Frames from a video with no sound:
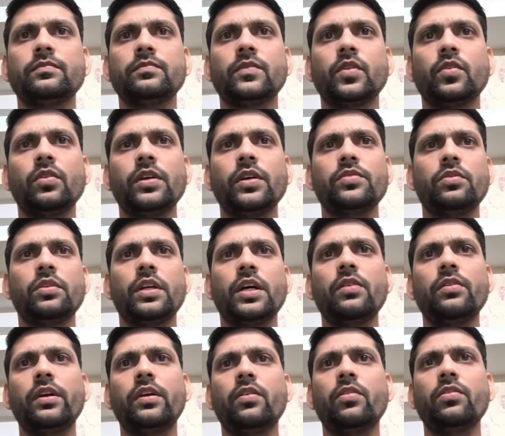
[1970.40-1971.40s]
Okay, so
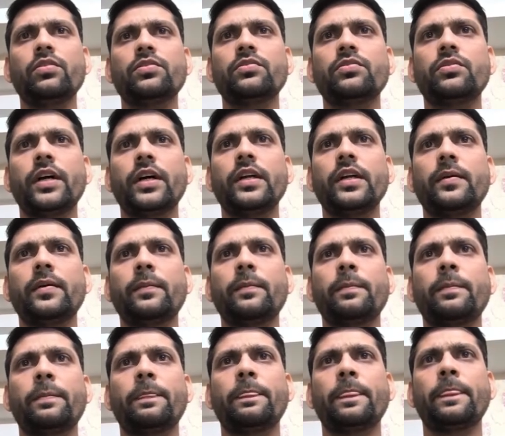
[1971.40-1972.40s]
now it looks fine,
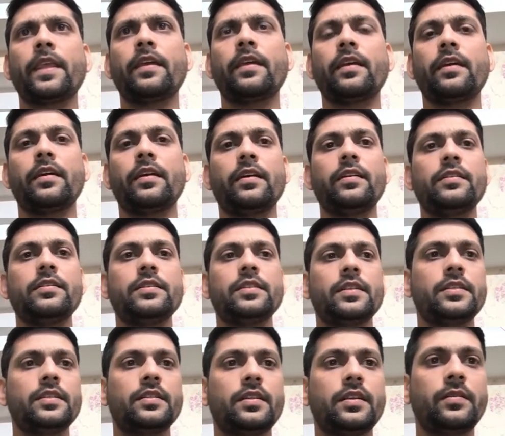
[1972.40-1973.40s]
and
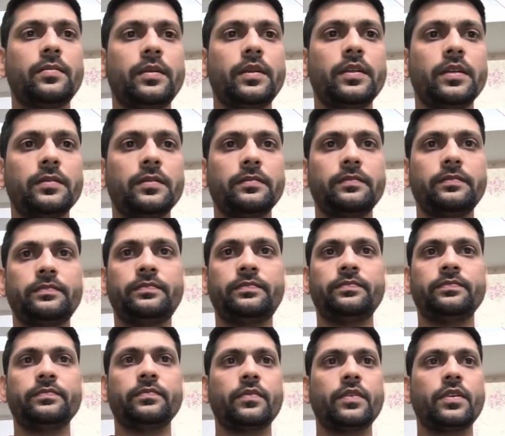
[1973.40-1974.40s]
just let me run.
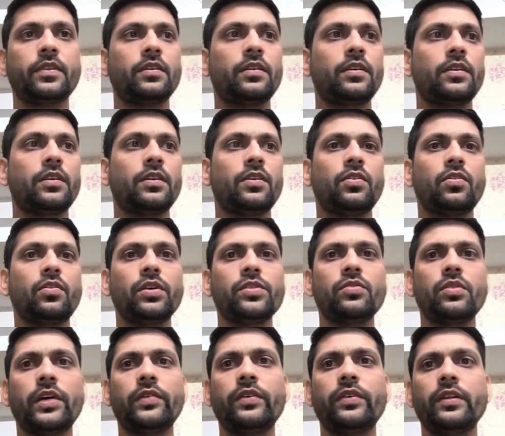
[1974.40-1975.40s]
Okay, so
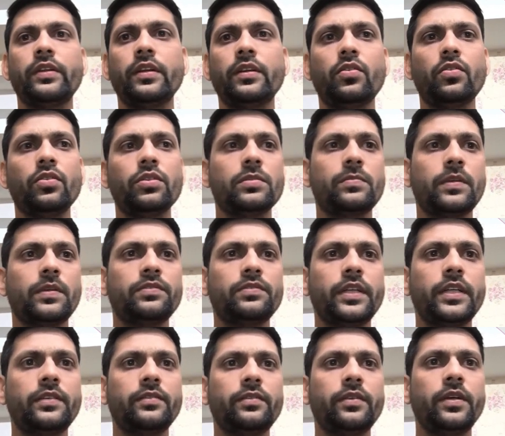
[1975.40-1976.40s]
everything looks
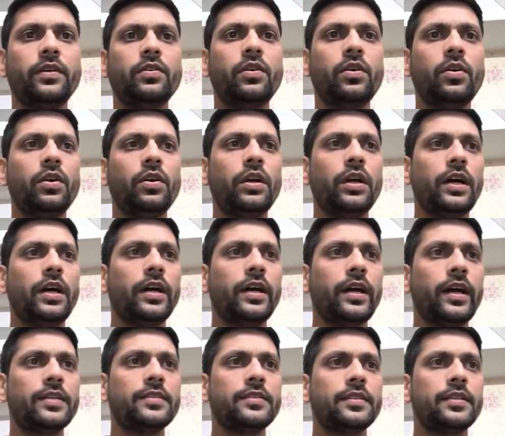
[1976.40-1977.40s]
perfect. We got our
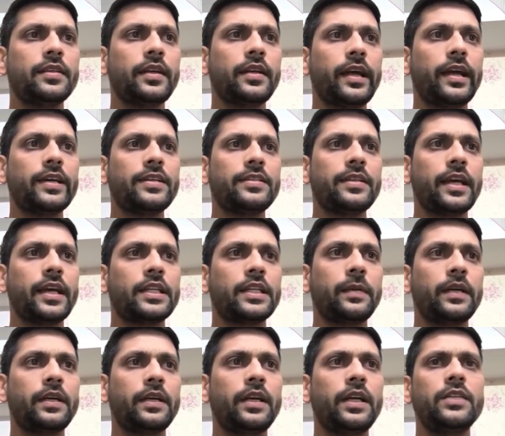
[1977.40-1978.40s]
answer as
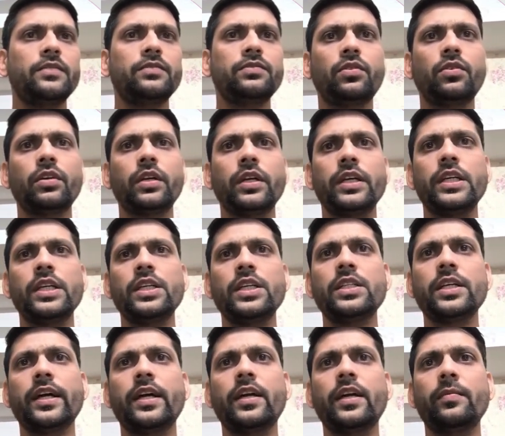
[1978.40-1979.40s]
expected for each
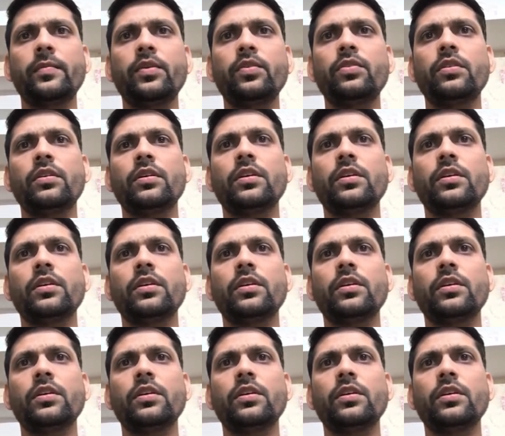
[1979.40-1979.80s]
attribute.